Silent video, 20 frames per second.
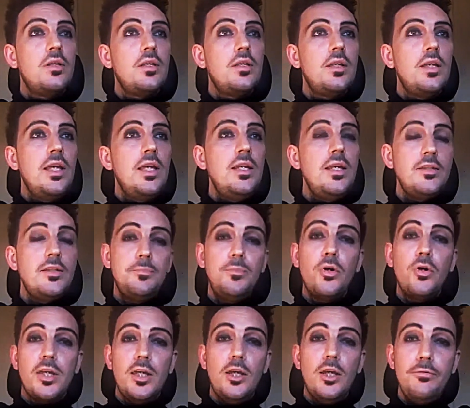in his book,
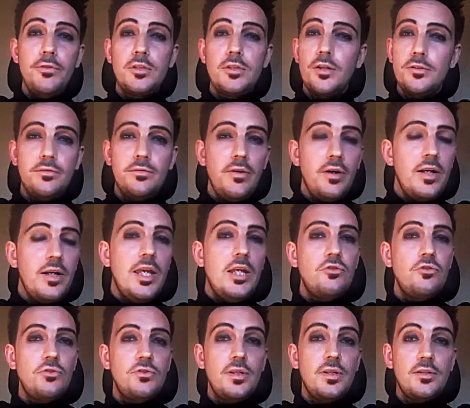he offers lots of very
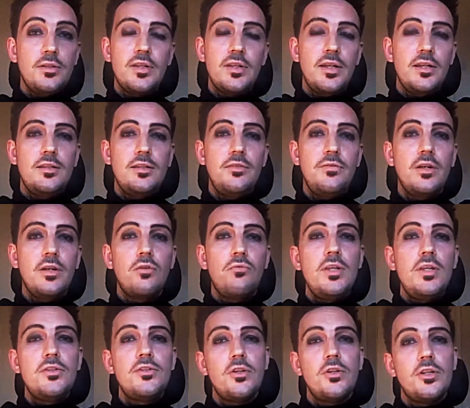interesting scientific
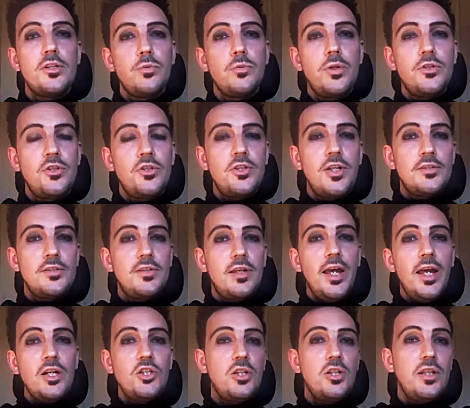research which suggests that
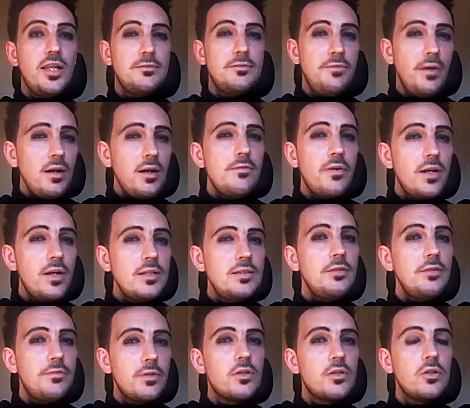actually it's very, very
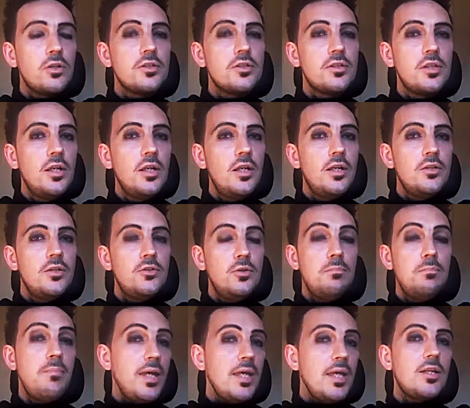difficult to
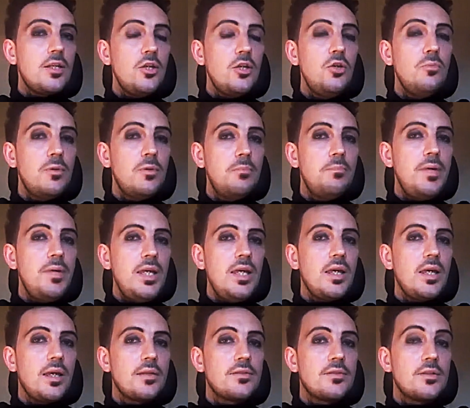make human
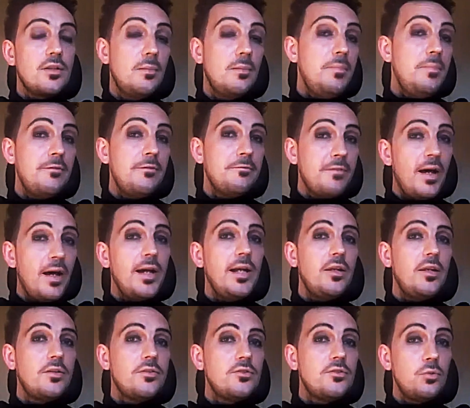beings commit
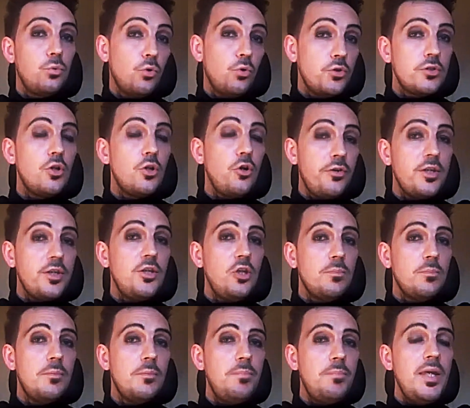violence towards other
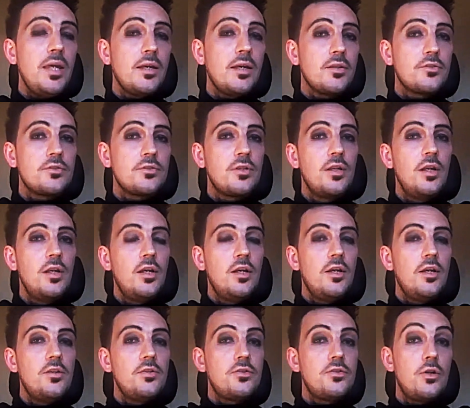human beings.
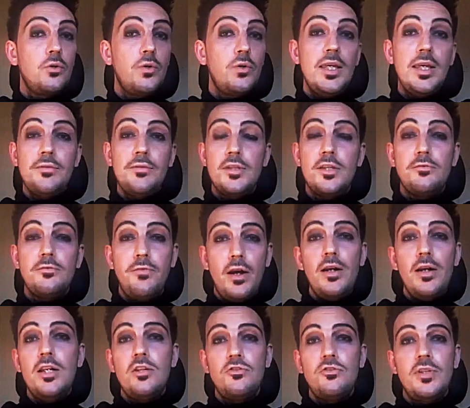So he gives this very
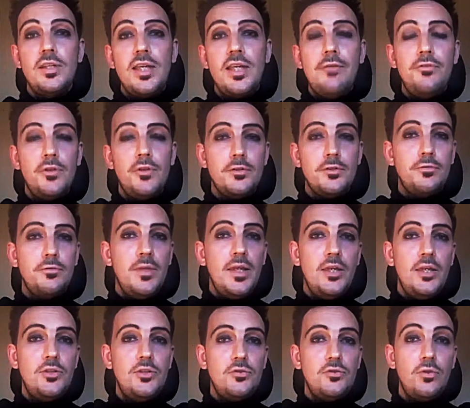interesting evidence from the
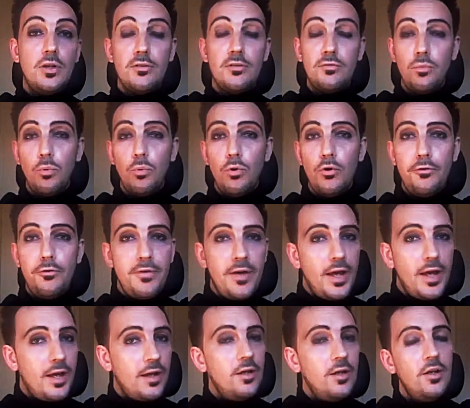history of
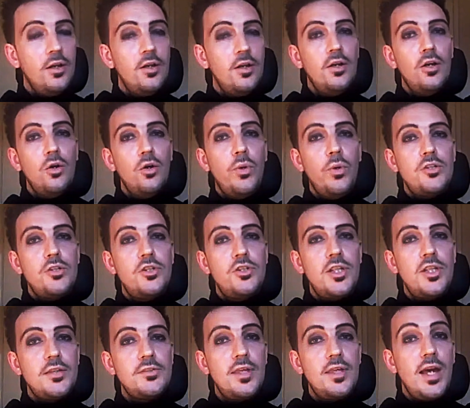warfare, which
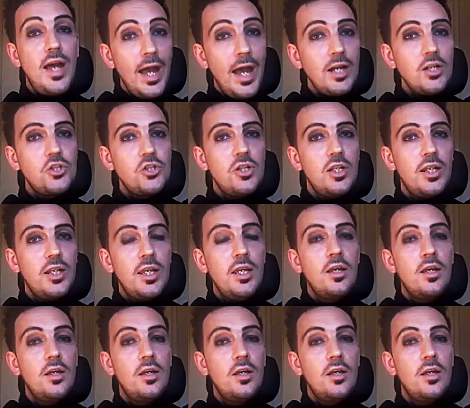suggests that actually